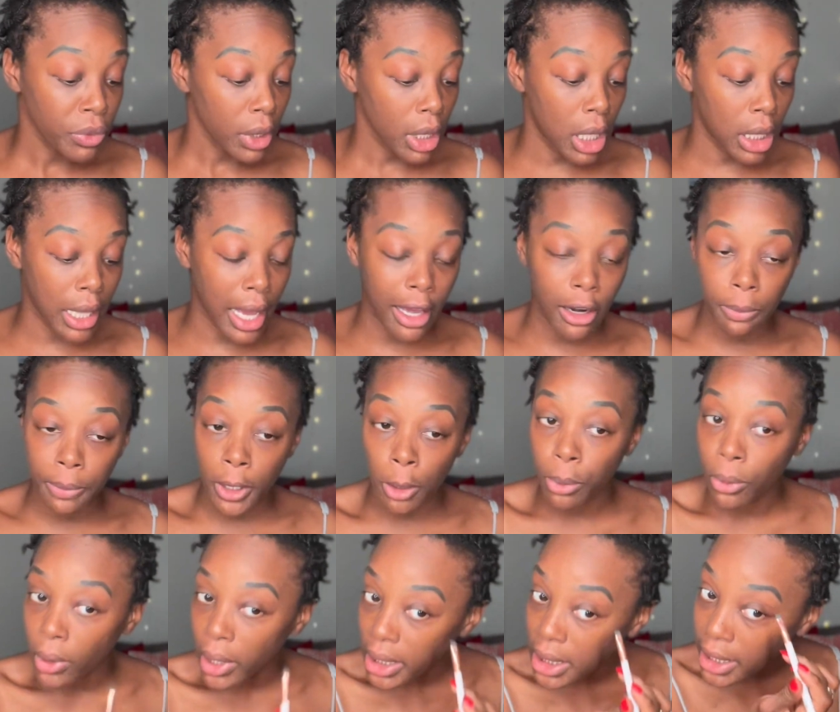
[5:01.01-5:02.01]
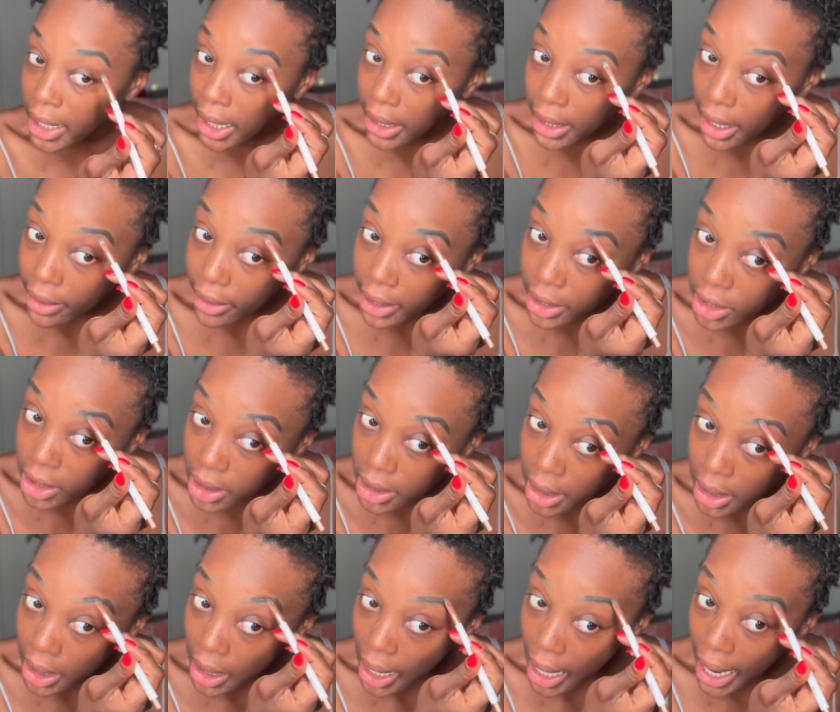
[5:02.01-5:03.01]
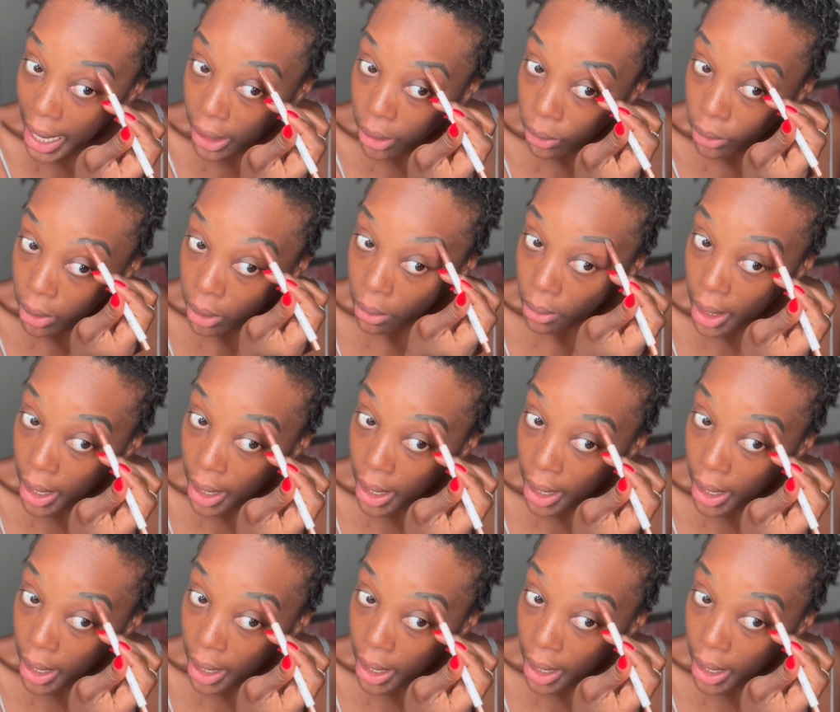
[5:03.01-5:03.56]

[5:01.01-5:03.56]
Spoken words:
A lot of people are saying that they just did it. I don't know.